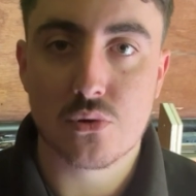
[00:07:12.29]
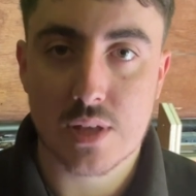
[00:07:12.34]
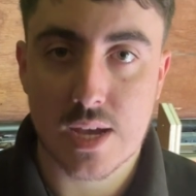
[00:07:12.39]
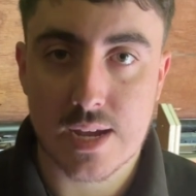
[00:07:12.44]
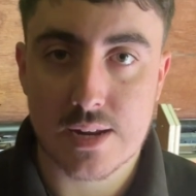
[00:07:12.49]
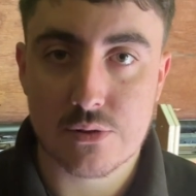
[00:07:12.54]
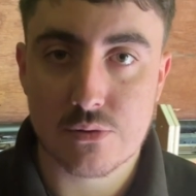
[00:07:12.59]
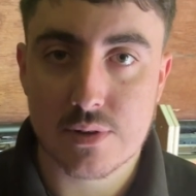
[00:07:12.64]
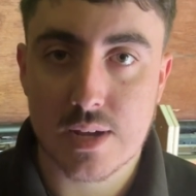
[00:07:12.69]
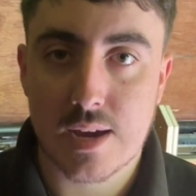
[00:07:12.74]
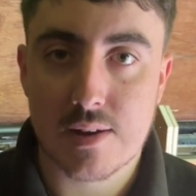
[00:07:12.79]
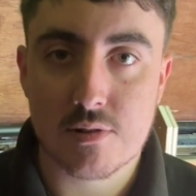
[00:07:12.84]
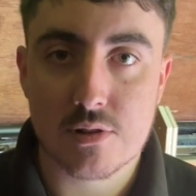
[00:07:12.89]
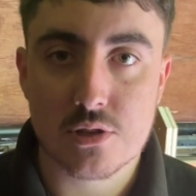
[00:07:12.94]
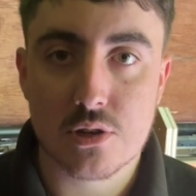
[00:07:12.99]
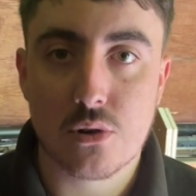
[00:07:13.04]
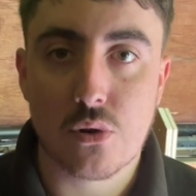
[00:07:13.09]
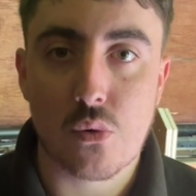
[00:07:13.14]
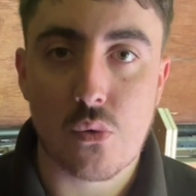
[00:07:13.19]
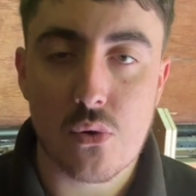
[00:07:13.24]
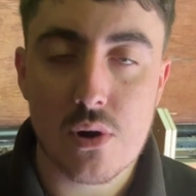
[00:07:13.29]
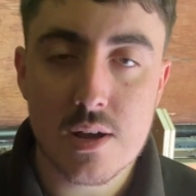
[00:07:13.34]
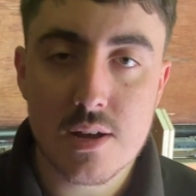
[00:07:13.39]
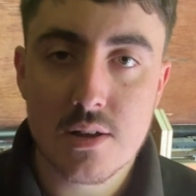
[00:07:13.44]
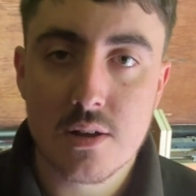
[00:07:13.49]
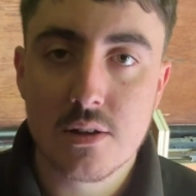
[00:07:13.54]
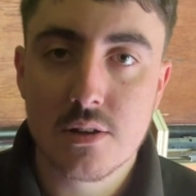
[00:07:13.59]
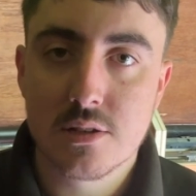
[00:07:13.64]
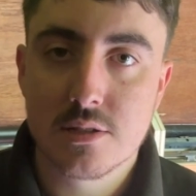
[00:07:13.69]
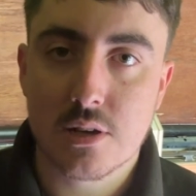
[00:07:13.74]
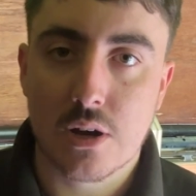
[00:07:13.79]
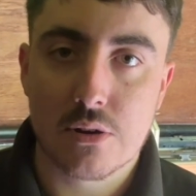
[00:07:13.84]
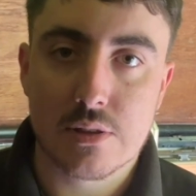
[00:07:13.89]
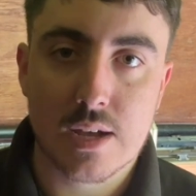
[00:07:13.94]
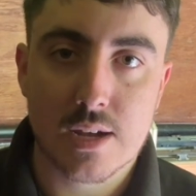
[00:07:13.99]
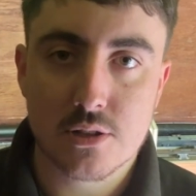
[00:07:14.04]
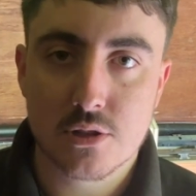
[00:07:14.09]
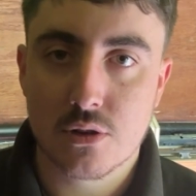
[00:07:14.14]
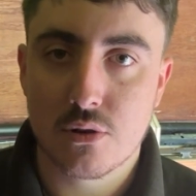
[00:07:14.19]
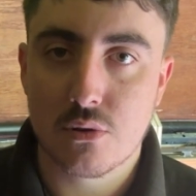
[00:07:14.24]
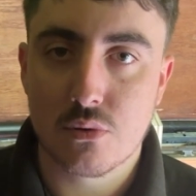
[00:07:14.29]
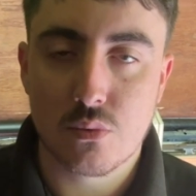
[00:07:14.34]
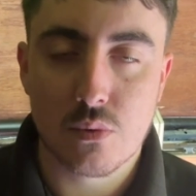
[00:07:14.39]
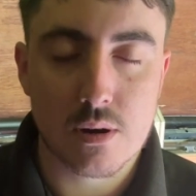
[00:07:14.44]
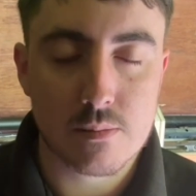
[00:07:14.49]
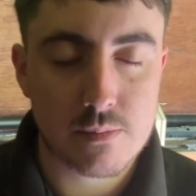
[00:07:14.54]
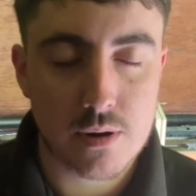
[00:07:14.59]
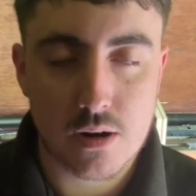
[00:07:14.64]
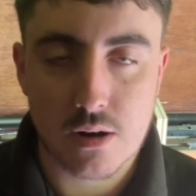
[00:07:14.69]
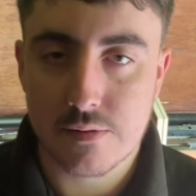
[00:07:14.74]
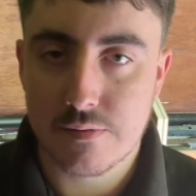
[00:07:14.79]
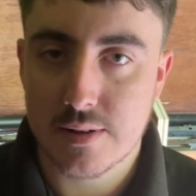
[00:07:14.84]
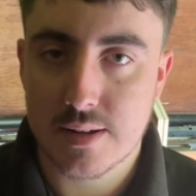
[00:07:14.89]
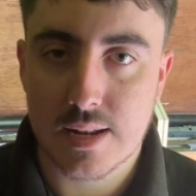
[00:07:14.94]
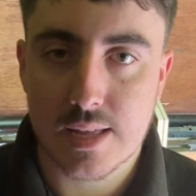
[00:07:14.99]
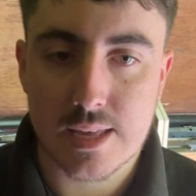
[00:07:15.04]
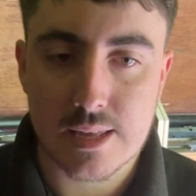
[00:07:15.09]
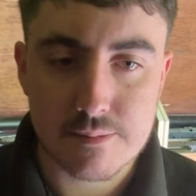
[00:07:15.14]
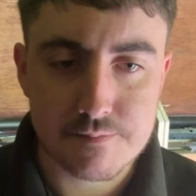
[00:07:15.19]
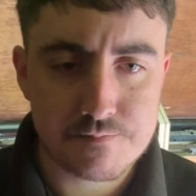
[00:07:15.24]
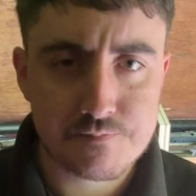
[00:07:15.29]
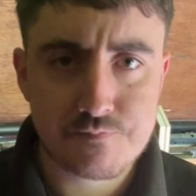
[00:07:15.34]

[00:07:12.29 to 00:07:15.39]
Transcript: the handle down at all. So that tool worked perfectly.